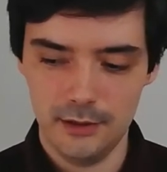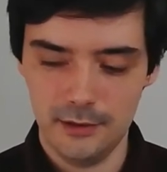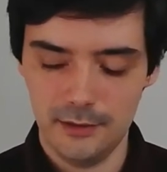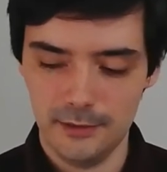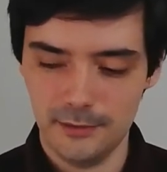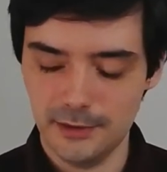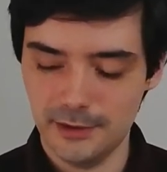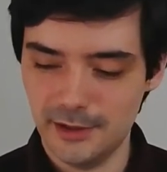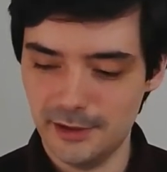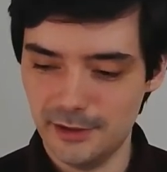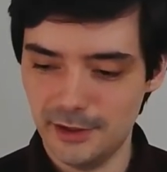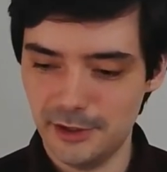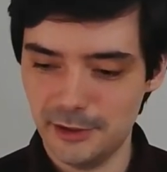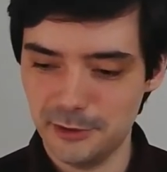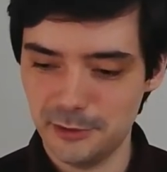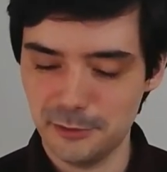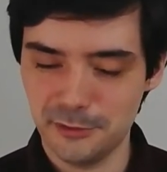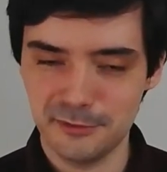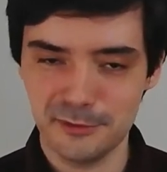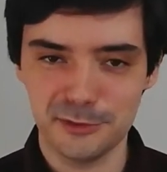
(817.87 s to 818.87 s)
I
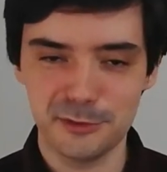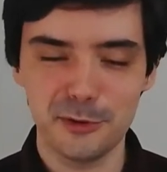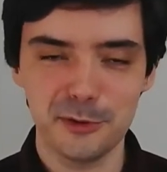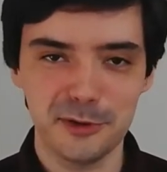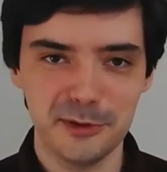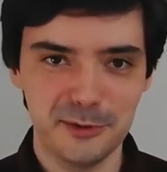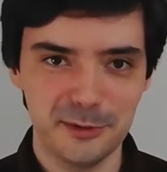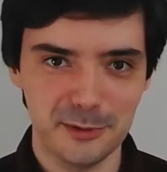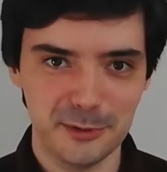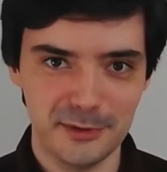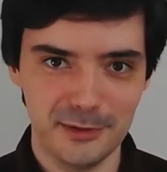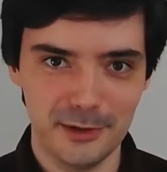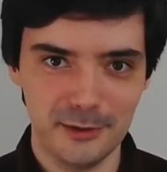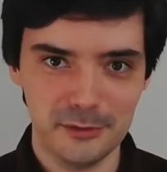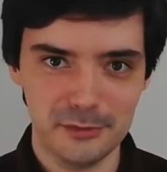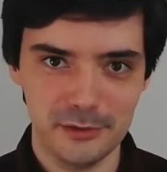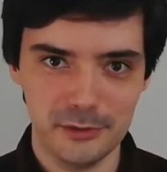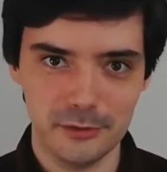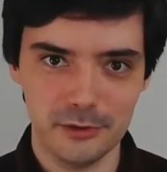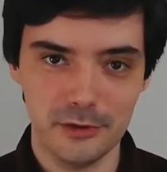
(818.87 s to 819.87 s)
don't know, if you're talking to
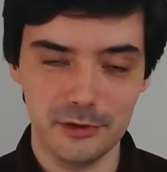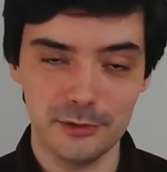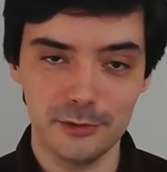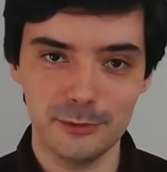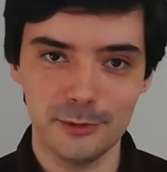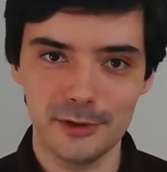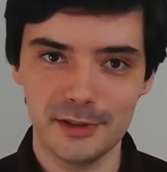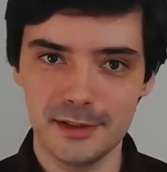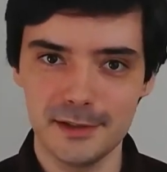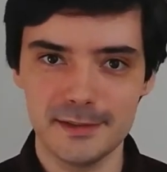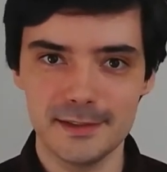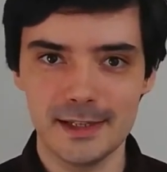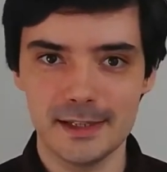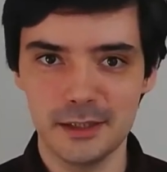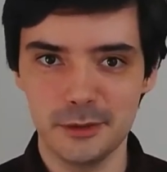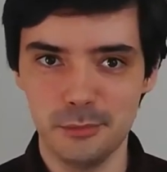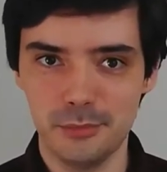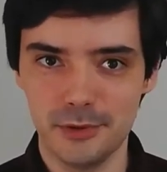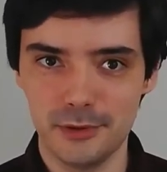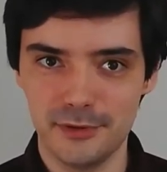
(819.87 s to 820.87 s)
yourself, you're going to talk in the
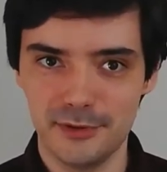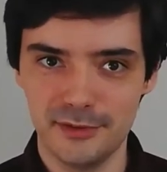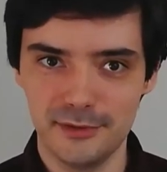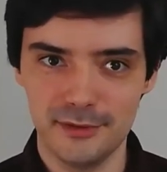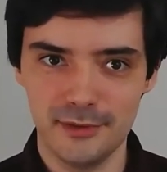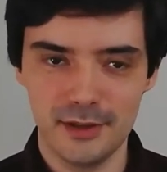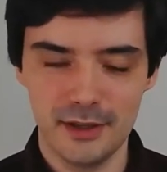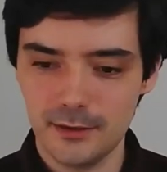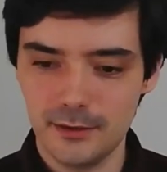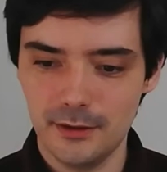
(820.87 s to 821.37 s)
second person.